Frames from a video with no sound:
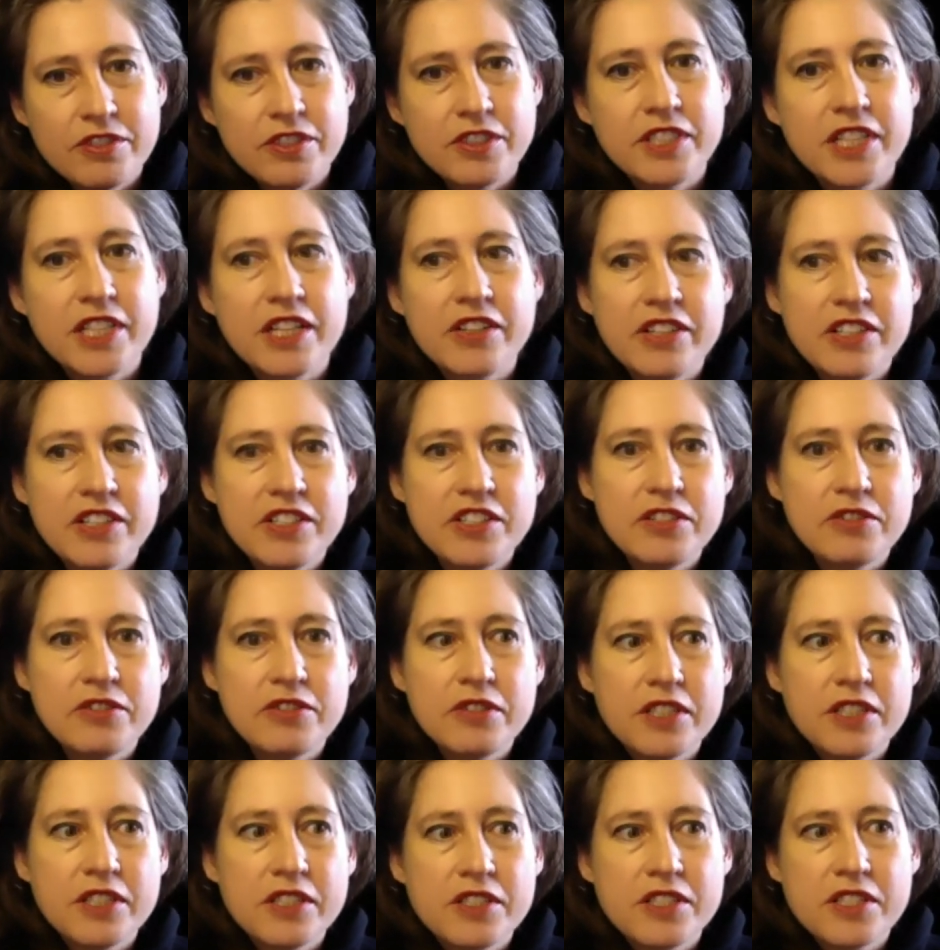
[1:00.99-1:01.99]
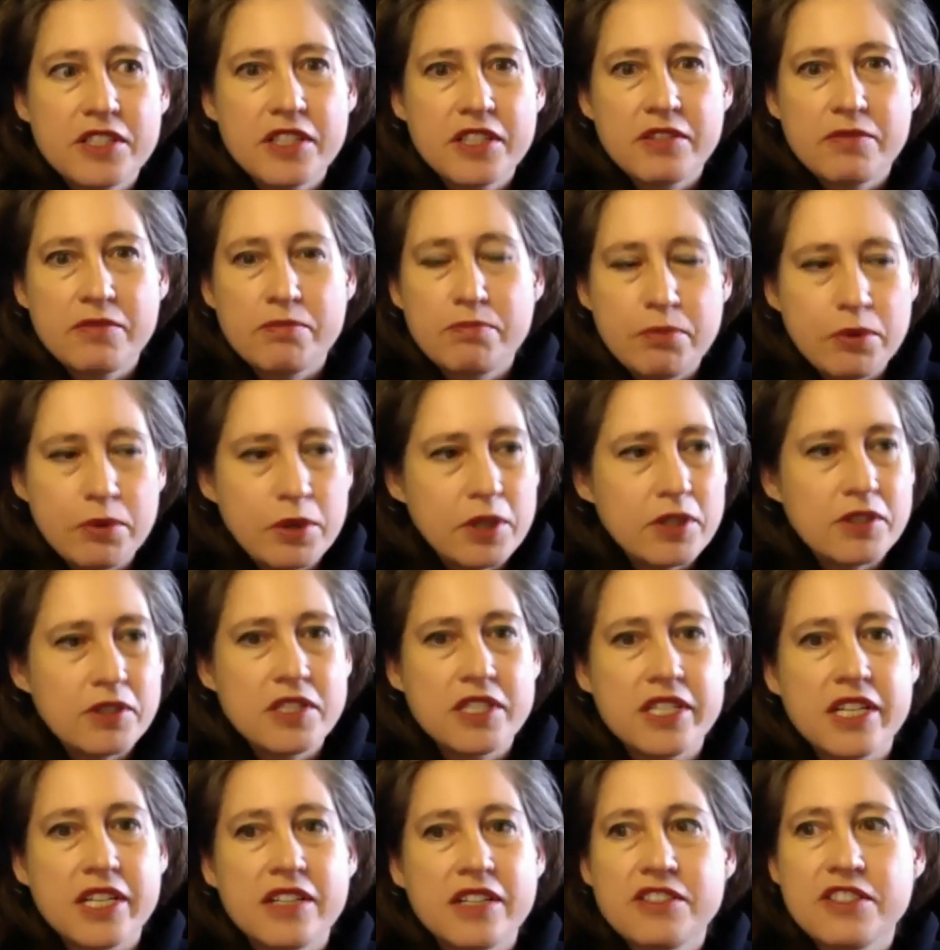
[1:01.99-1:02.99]
down into it, it boils
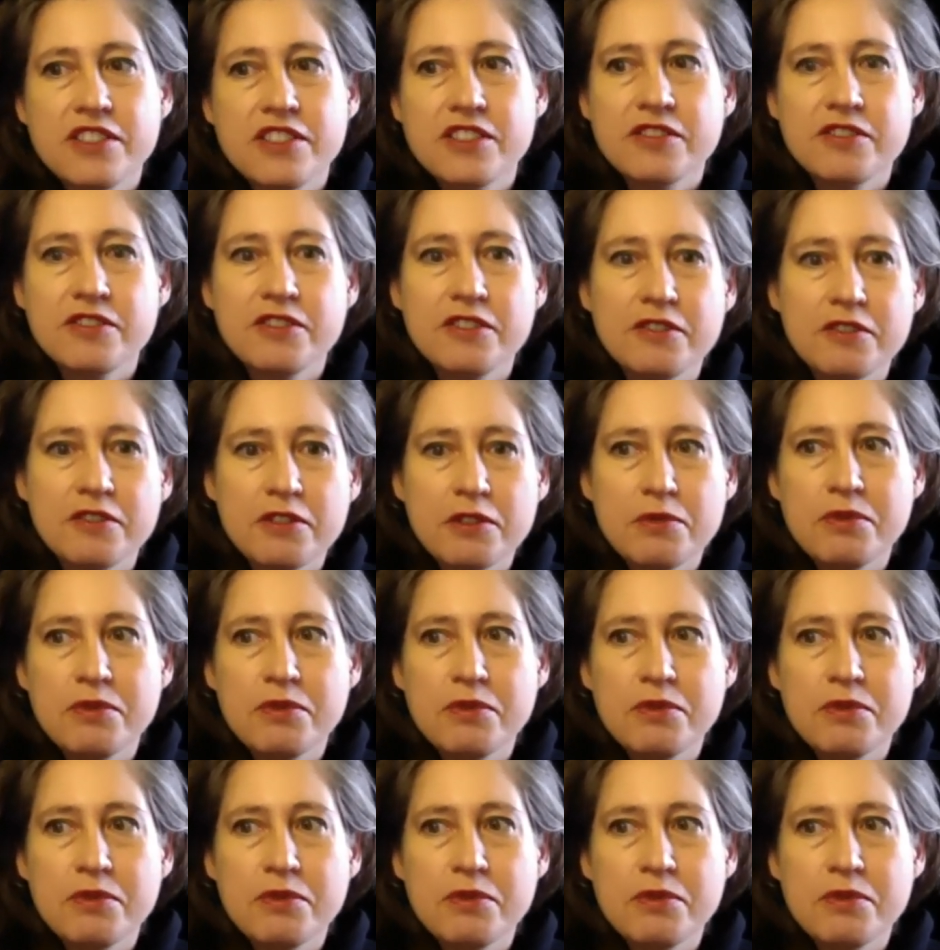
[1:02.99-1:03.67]
down to a group